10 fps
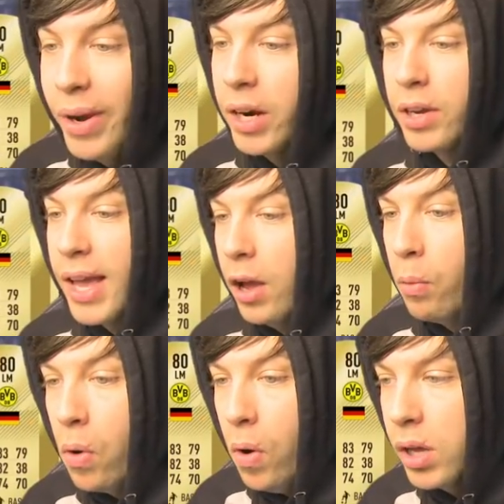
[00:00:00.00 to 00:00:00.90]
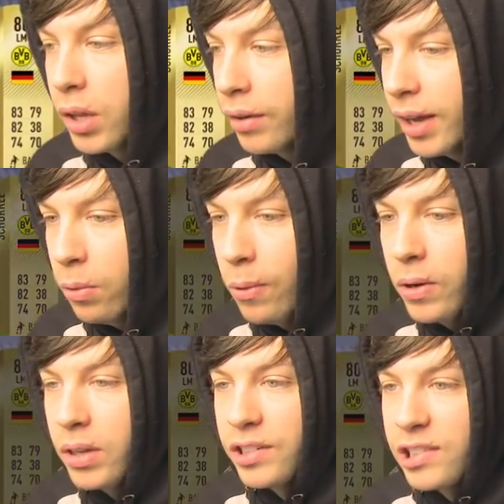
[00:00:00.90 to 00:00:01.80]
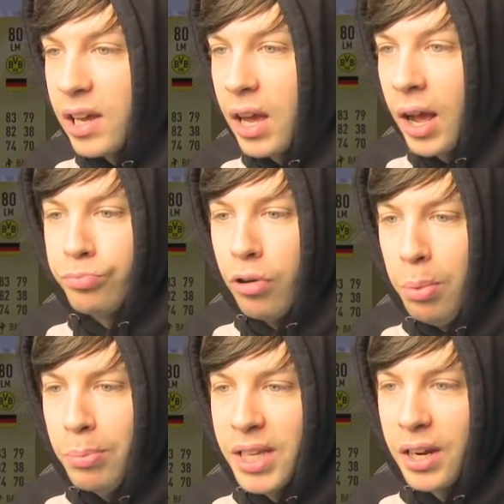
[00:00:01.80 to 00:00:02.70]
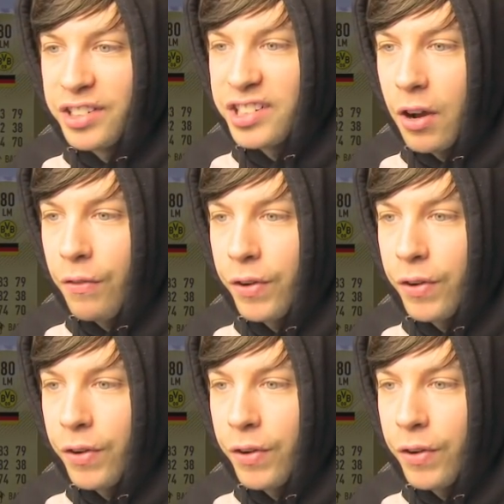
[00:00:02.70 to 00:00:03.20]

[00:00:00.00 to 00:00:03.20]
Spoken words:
Oh, we got a Kyle Walker, though. Kyle Walker's probably going to sell